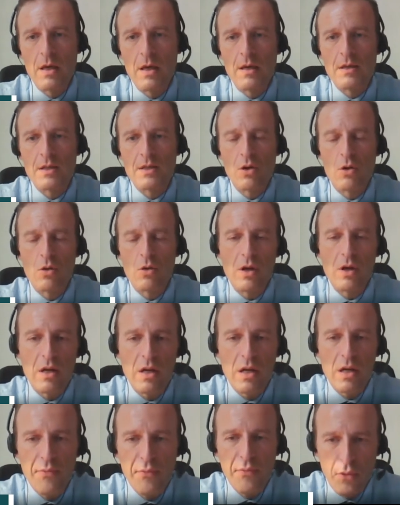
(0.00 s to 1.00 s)
So
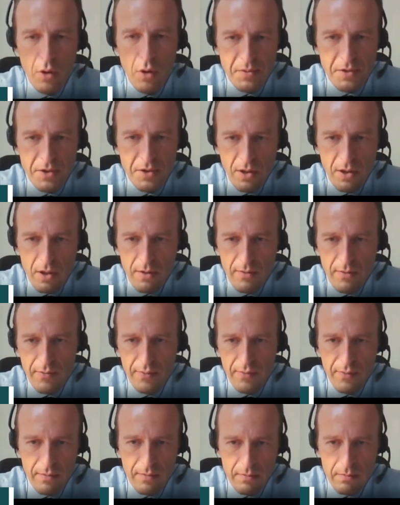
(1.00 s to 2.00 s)
if you
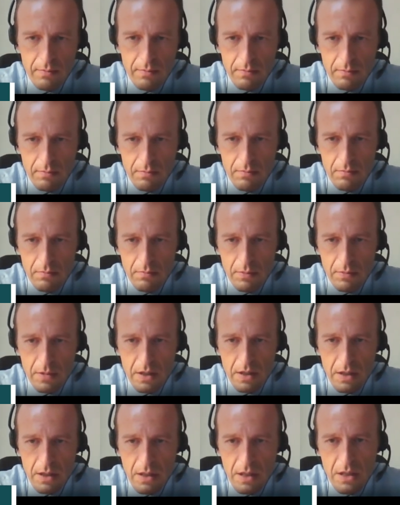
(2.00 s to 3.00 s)
observe
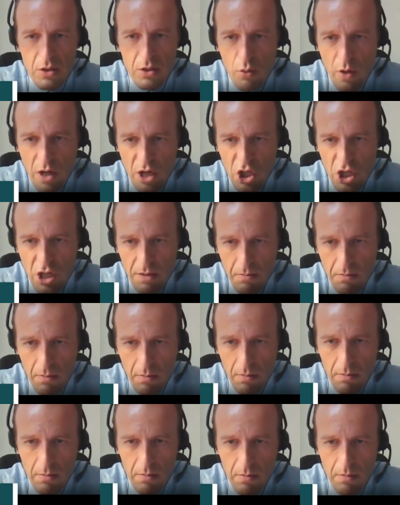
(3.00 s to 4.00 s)
his
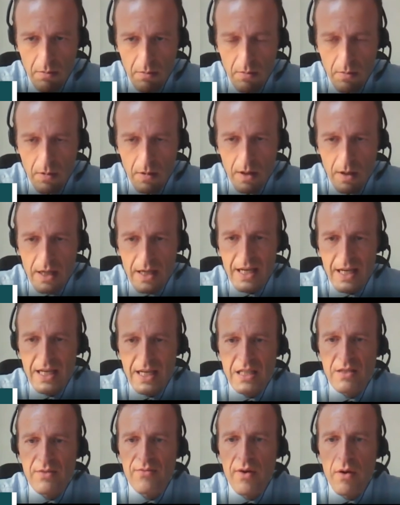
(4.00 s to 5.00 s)
regime,
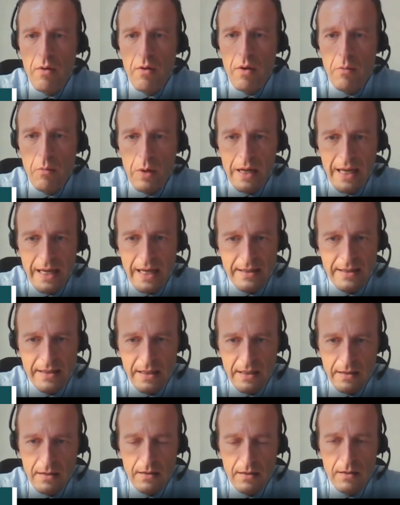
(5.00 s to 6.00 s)
it's very
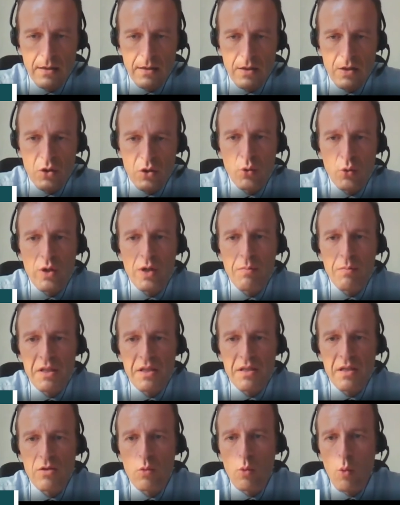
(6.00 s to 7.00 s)
related to
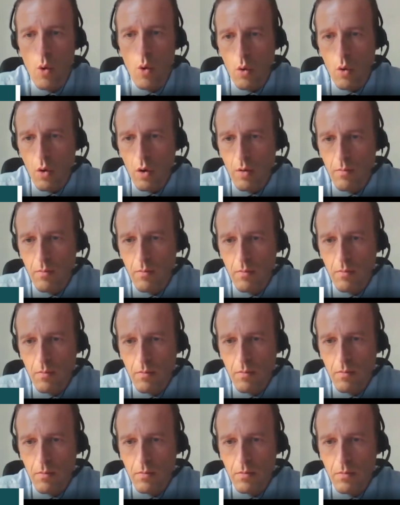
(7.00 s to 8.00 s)
limited war.
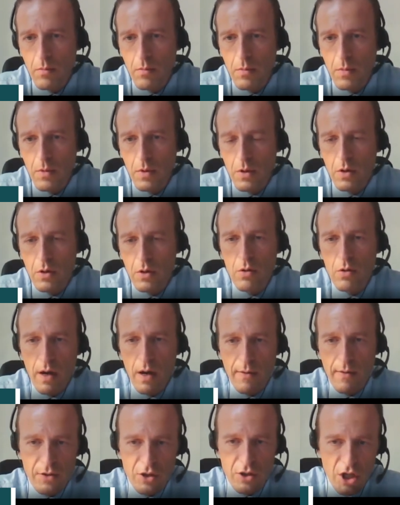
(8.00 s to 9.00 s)
You
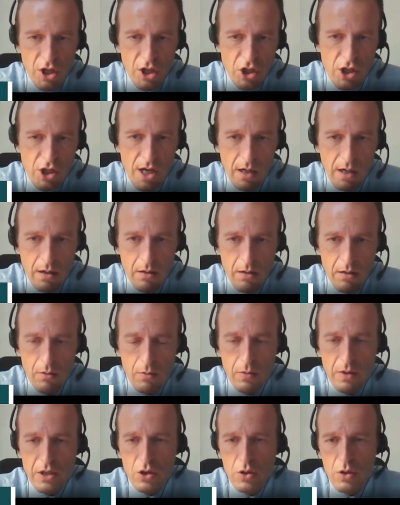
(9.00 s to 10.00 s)
have Chechnya,
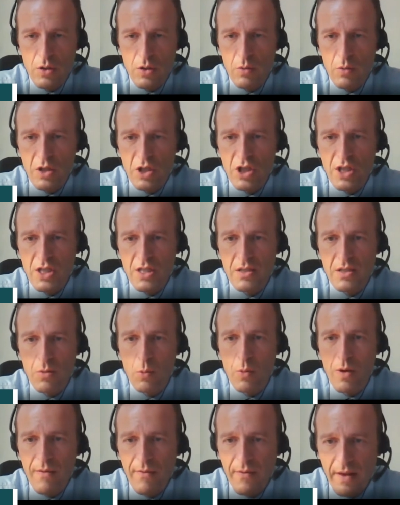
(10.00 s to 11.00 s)
which is
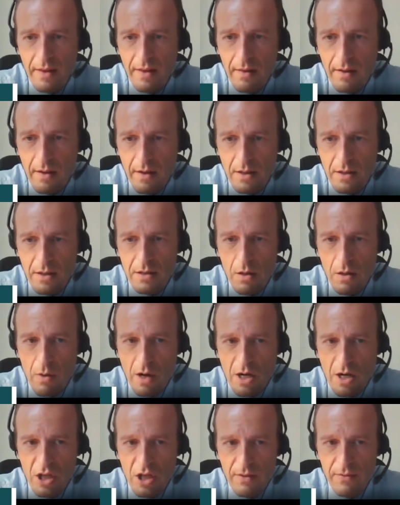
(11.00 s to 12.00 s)
within the
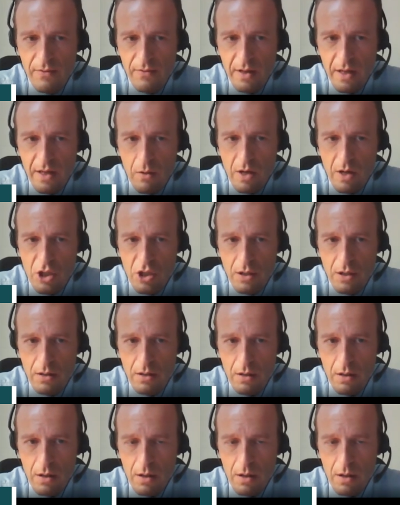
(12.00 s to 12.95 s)
Russian Federation.